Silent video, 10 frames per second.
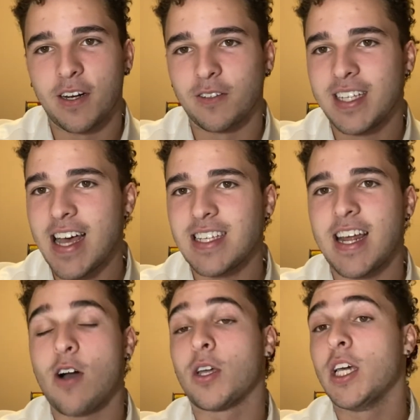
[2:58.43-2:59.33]
test
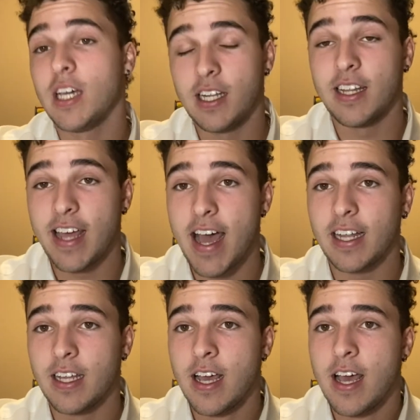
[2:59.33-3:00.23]
out good in
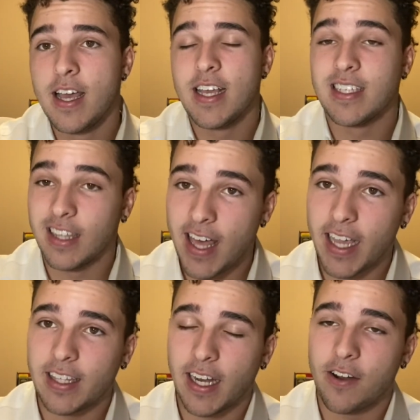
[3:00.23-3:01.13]
that, his length and